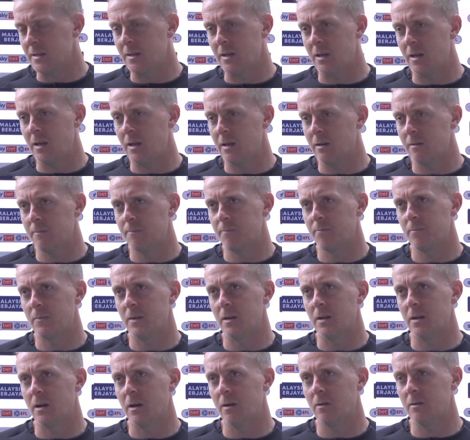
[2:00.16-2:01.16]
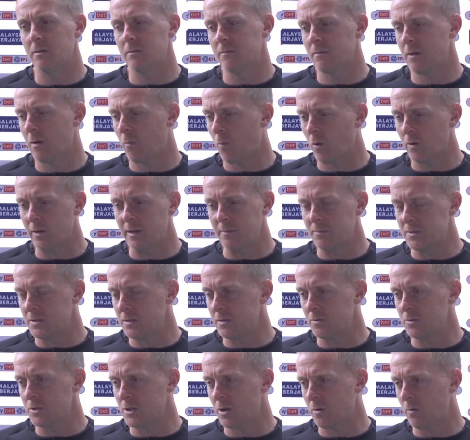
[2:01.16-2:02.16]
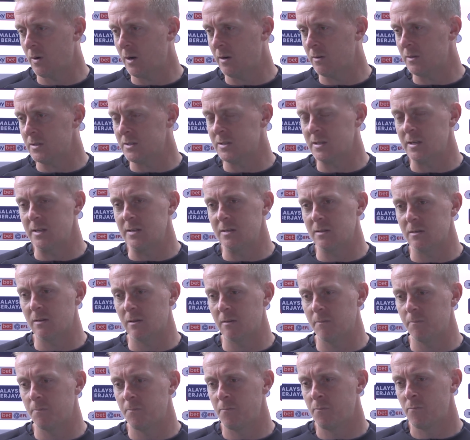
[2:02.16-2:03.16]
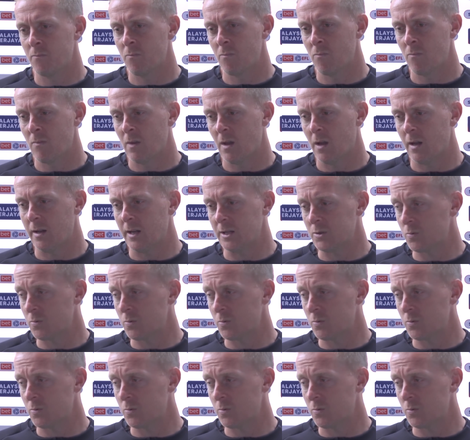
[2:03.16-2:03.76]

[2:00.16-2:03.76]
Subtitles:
that are here, you know, and I want them to do so well this season. And